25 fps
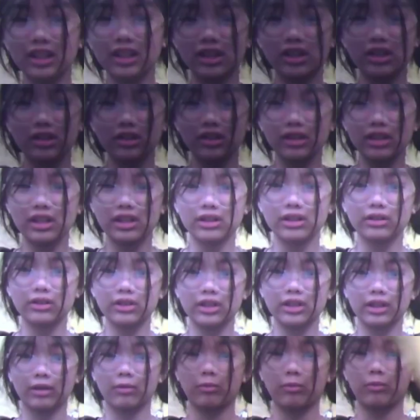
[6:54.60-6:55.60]
this looks
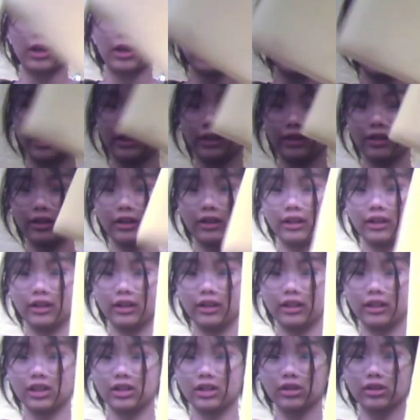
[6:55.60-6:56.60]
like white.
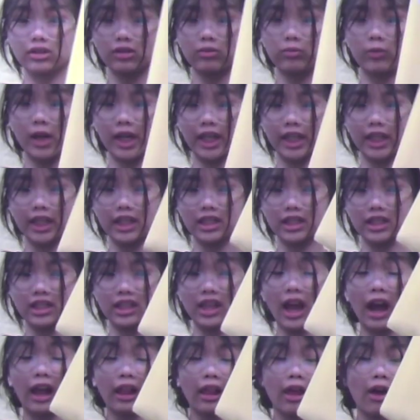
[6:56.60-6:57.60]
This looks white. It's
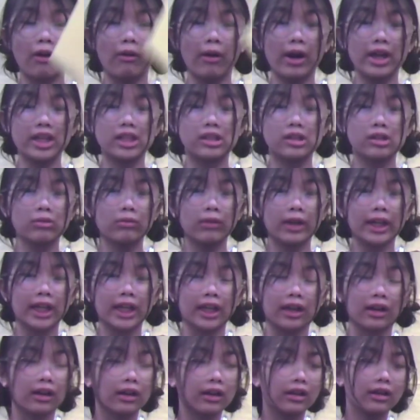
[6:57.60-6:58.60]
yellow. I
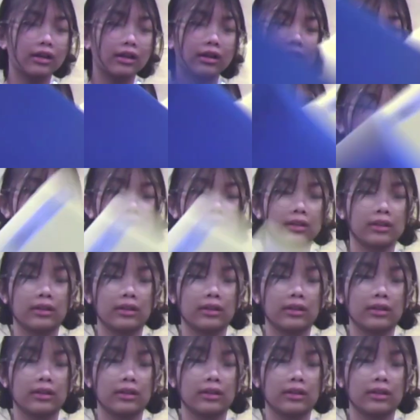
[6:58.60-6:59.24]
swear. The camera's